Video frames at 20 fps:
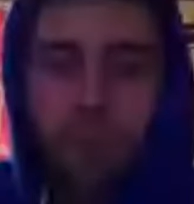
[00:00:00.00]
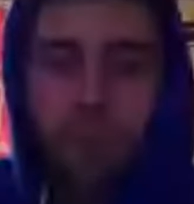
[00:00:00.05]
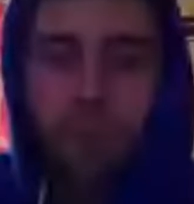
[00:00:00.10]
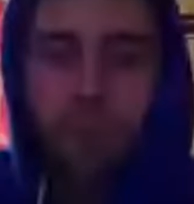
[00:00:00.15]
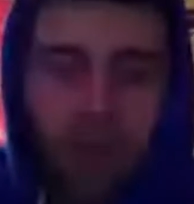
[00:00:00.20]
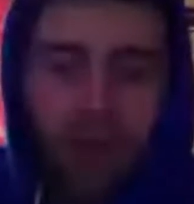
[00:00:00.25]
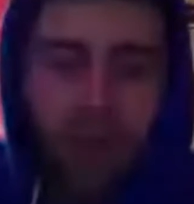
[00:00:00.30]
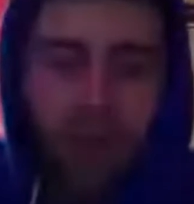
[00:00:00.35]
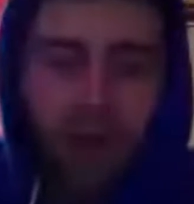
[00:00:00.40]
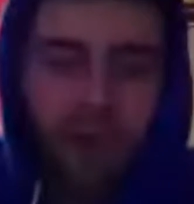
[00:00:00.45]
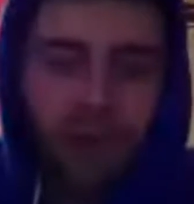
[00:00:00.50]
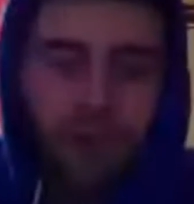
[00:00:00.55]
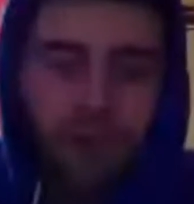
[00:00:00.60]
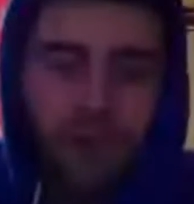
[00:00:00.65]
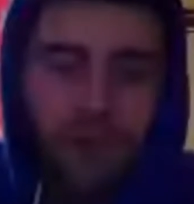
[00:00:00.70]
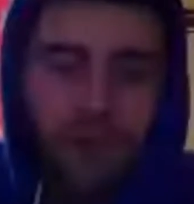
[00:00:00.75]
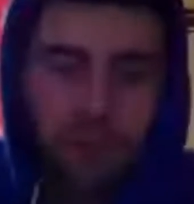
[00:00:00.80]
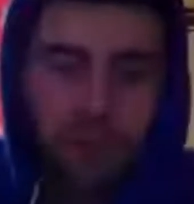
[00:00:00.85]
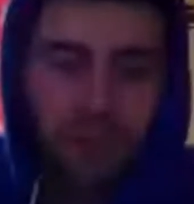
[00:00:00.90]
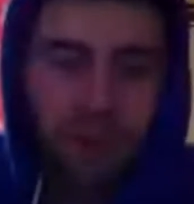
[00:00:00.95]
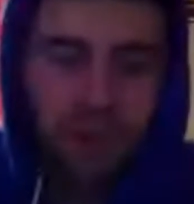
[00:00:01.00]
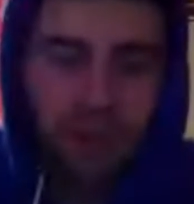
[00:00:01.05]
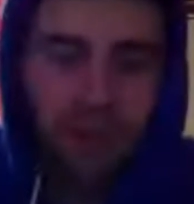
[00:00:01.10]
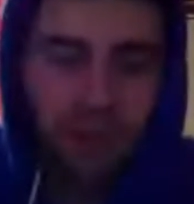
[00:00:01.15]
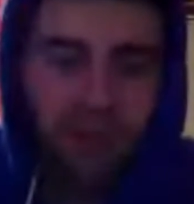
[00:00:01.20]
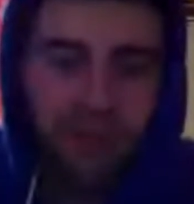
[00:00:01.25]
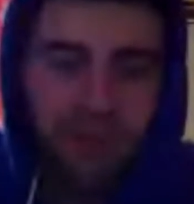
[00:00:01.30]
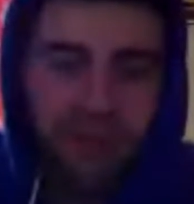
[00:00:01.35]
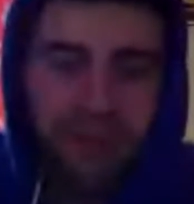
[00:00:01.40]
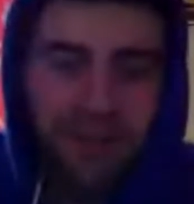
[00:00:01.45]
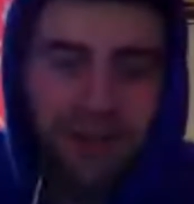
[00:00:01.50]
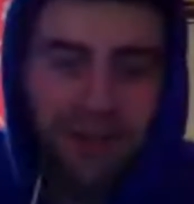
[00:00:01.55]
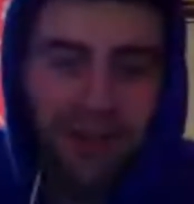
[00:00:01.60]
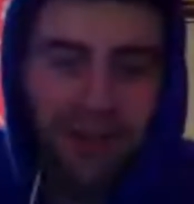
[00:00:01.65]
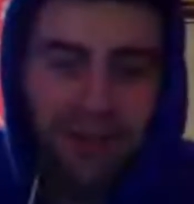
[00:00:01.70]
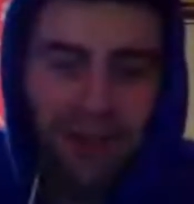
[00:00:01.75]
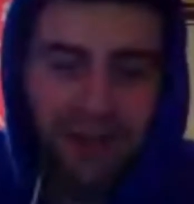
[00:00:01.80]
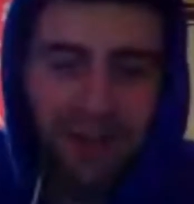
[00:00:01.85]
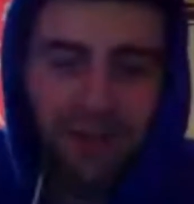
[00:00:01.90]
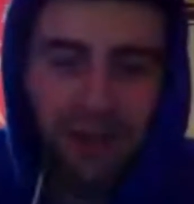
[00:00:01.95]
Joining me today, as
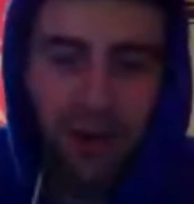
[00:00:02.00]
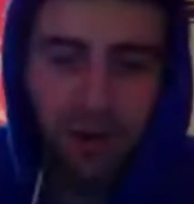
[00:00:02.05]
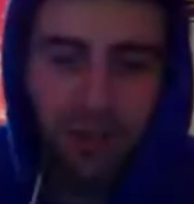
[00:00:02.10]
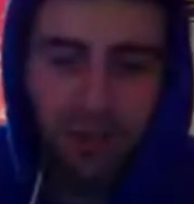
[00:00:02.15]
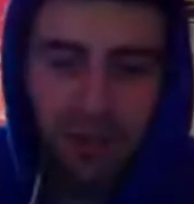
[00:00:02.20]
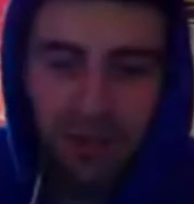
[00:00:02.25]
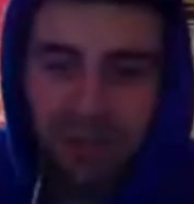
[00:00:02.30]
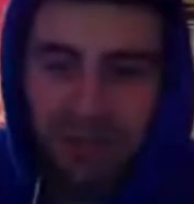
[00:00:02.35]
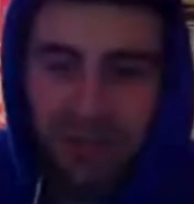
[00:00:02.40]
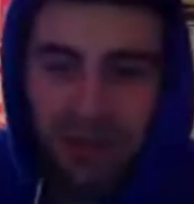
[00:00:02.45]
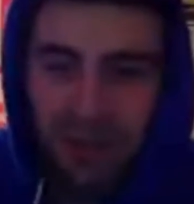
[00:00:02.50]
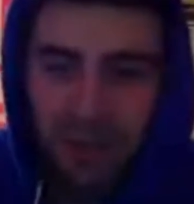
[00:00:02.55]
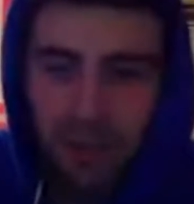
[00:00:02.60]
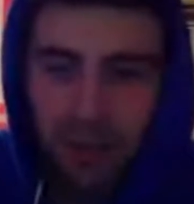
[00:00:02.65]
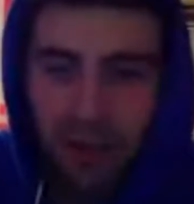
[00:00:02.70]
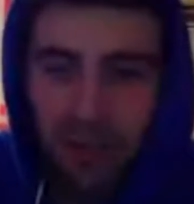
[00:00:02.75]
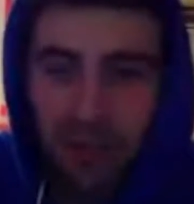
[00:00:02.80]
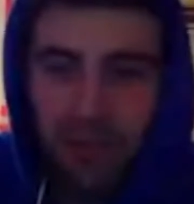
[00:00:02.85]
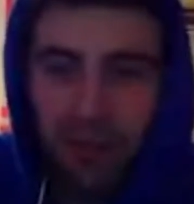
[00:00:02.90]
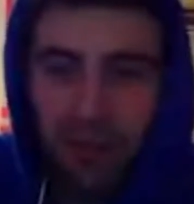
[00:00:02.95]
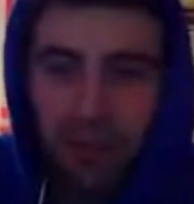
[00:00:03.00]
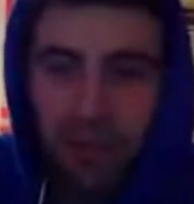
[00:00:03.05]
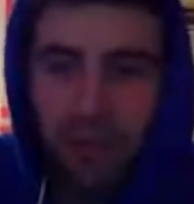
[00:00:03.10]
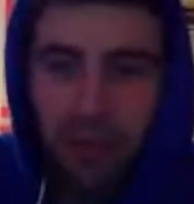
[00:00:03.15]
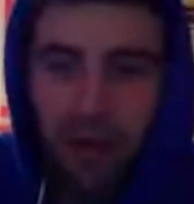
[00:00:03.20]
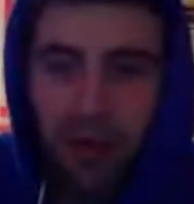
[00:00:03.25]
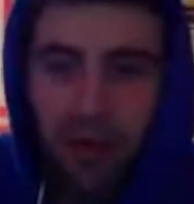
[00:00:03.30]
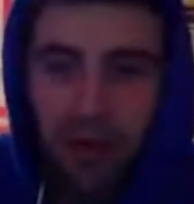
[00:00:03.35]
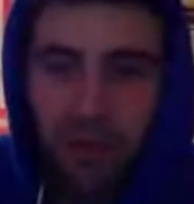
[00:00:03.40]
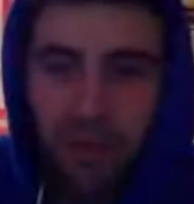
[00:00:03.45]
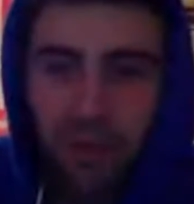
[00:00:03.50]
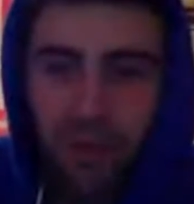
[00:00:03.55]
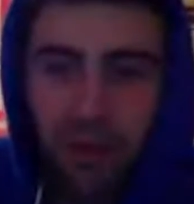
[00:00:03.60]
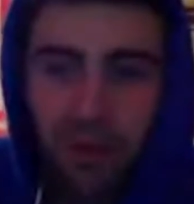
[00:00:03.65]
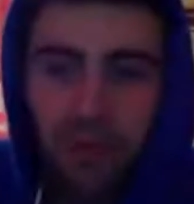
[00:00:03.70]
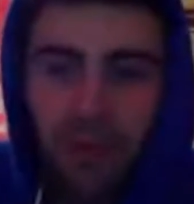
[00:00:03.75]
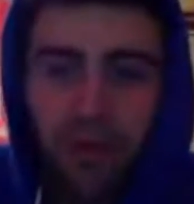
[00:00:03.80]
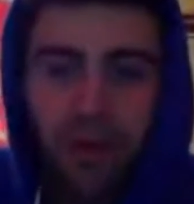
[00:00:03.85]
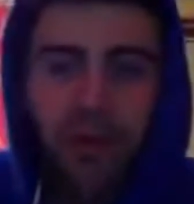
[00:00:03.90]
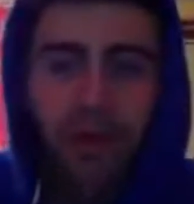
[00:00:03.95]
always, my entirely bonkers friend,
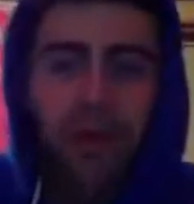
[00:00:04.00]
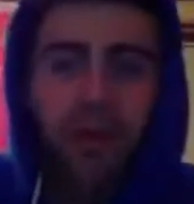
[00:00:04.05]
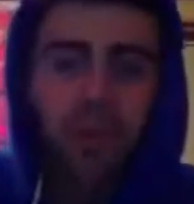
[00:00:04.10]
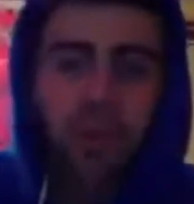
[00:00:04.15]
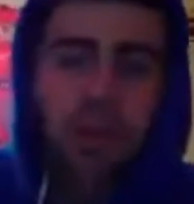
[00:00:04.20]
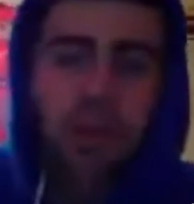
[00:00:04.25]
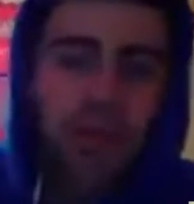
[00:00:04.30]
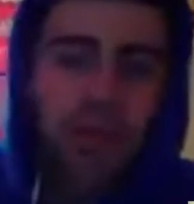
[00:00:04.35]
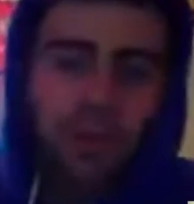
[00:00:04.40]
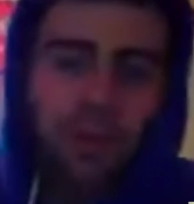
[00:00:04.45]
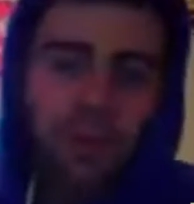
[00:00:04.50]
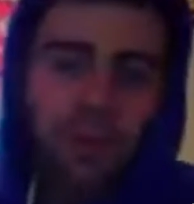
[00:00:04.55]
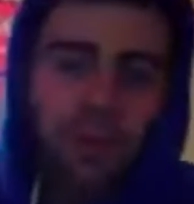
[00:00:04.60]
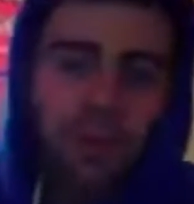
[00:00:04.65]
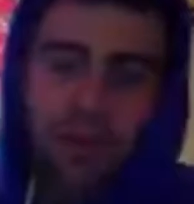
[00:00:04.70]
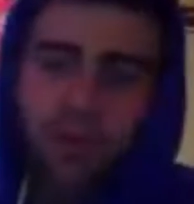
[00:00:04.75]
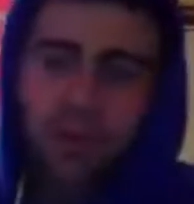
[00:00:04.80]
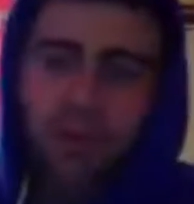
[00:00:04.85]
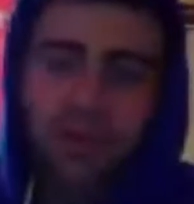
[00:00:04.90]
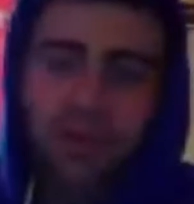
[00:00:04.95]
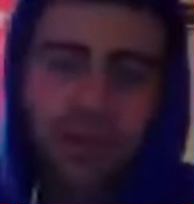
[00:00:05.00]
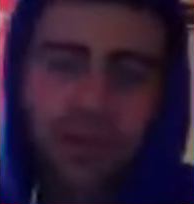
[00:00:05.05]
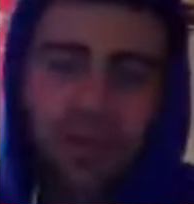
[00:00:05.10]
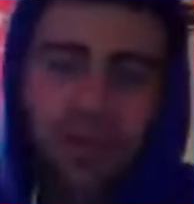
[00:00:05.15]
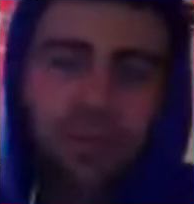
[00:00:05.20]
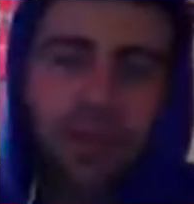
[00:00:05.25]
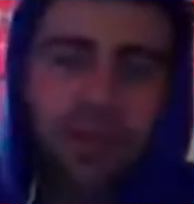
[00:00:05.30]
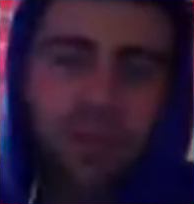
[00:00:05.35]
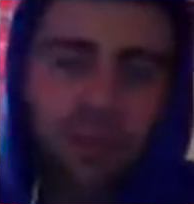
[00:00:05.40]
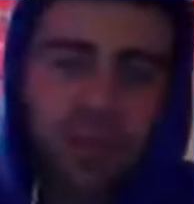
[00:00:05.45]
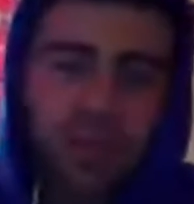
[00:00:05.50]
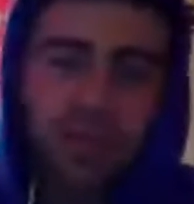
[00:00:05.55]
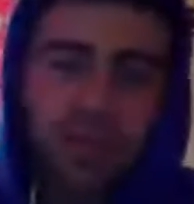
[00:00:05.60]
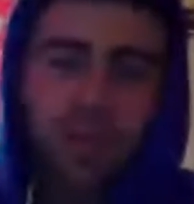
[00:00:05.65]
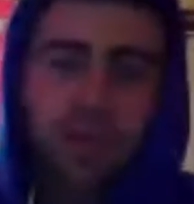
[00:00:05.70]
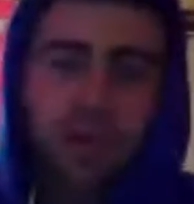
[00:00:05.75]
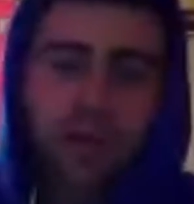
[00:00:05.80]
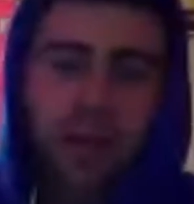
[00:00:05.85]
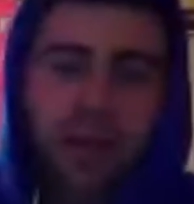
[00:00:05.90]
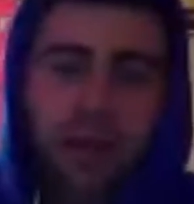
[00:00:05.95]
Reed Hammond, who seems to be
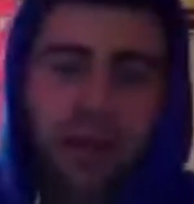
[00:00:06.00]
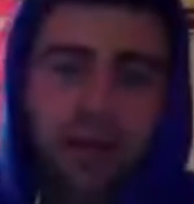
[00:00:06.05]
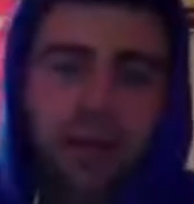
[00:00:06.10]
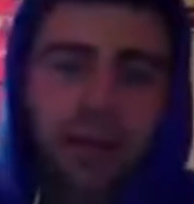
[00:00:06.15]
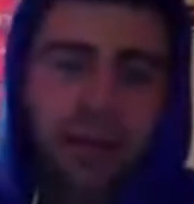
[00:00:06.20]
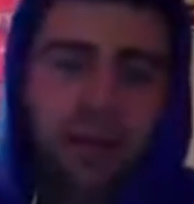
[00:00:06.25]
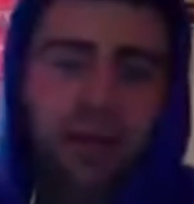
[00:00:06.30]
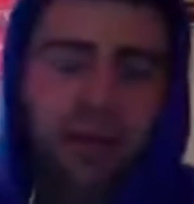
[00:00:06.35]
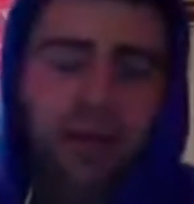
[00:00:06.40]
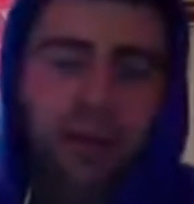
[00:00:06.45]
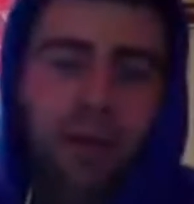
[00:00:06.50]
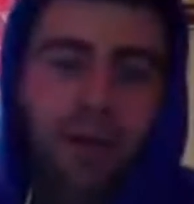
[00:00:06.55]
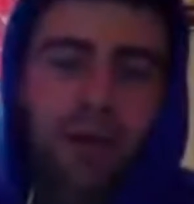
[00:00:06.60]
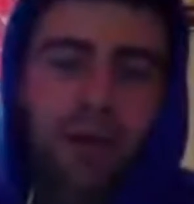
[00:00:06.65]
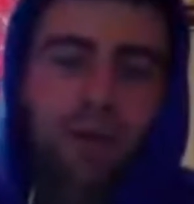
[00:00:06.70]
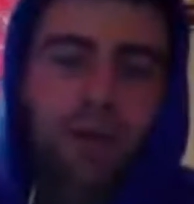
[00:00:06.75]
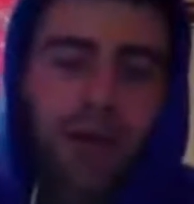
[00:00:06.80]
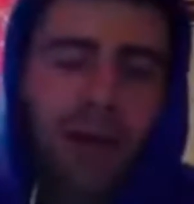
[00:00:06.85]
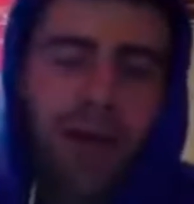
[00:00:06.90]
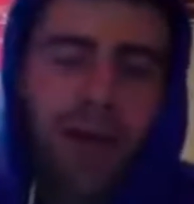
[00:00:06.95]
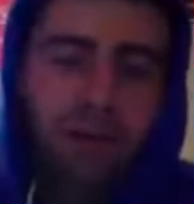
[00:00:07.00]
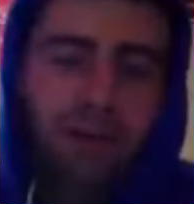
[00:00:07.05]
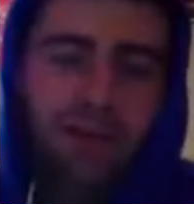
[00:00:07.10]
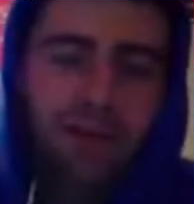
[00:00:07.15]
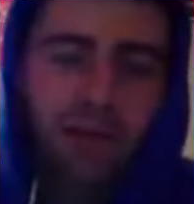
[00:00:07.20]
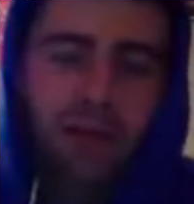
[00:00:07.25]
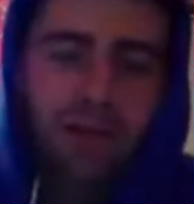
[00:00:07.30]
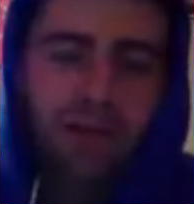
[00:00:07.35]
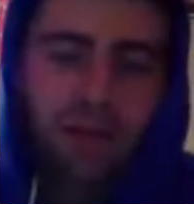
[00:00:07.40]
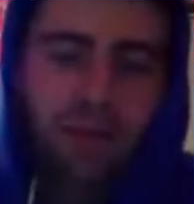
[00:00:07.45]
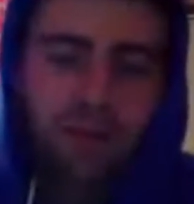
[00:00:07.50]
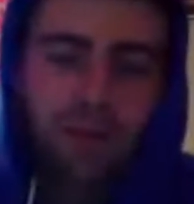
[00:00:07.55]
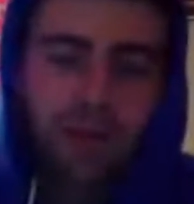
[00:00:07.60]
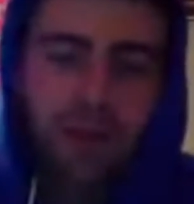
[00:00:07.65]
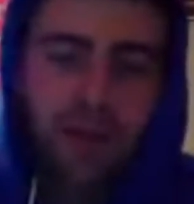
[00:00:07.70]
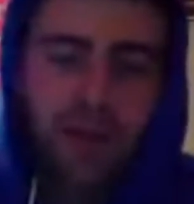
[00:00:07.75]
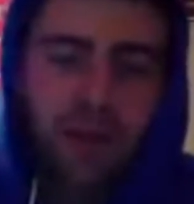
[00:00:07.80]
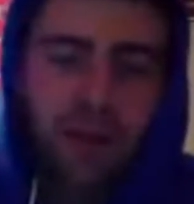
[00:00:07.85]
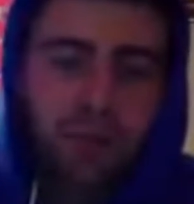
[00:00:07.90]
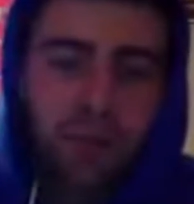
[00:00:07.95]
enjoying a jar of applesauce and fucking up
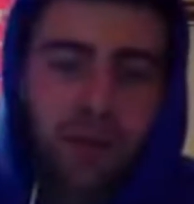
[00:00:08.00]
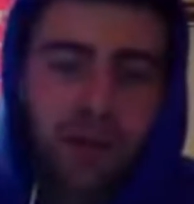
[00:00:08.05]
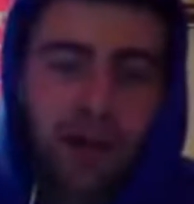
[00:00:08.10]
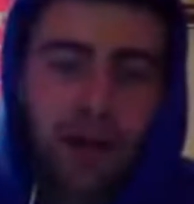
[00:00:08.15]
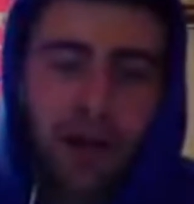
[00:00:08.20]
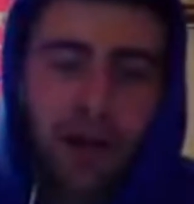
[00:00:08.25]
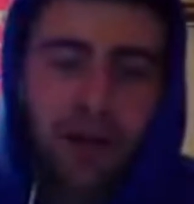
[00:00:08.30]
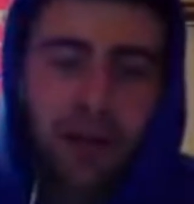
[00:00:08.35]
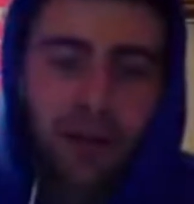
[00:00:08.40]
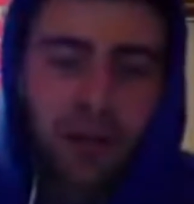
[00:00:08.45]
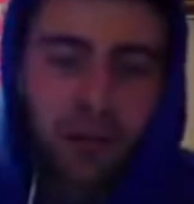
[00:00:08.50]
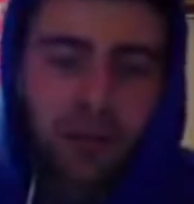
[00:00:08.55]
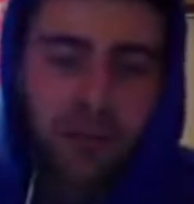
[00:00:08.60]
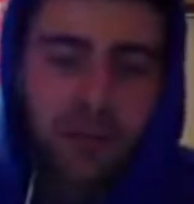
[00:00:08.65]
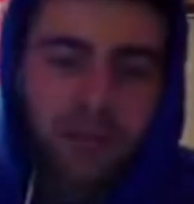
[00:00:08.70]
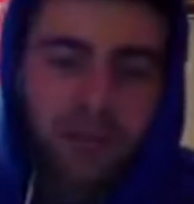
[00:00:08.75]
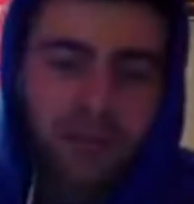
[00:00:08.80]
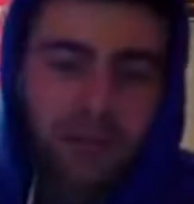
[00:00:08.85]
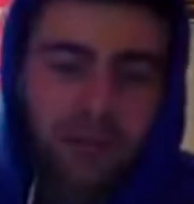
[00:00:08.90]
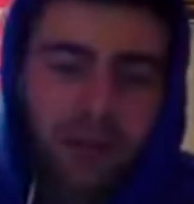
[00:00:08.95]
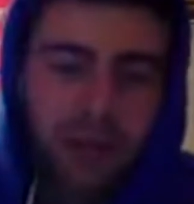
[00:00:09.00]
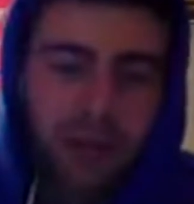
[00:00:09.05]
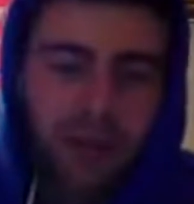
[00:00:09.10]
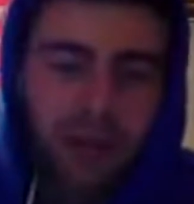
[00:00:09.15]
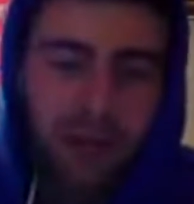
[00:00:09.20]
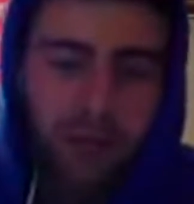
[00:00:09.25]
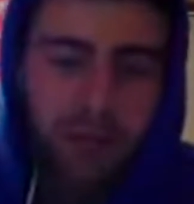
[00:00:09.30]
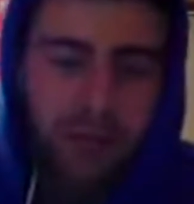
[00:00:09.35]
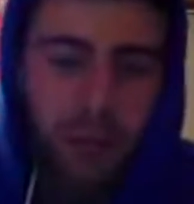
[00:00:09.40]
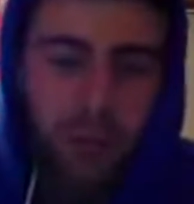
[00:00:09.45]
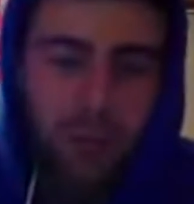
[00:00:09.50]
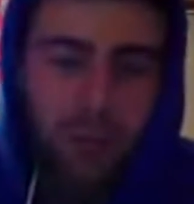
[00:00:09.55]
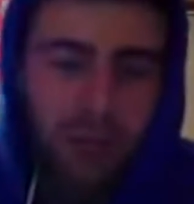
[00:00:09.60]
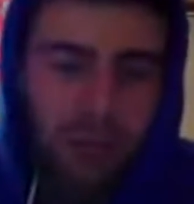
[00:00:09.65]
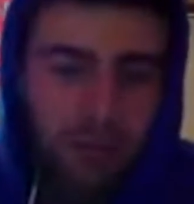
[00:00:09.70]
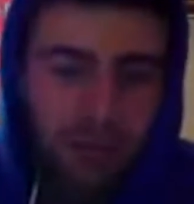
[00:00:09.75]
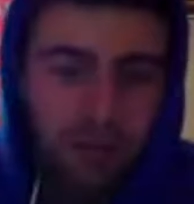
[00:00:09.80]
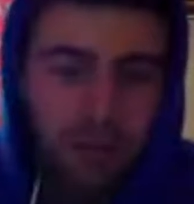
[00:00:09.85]
my audio. Just kidding, he was opening a beer.